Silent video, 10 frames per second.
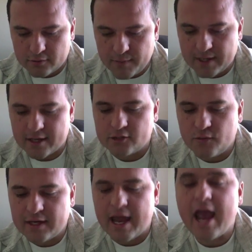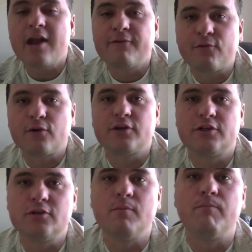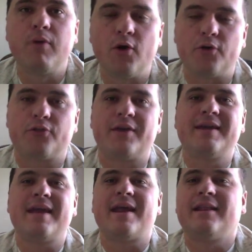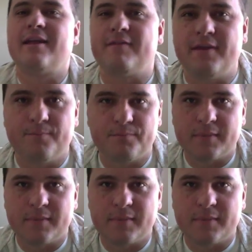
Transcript: Because we can't afford to do both. Again, I love it.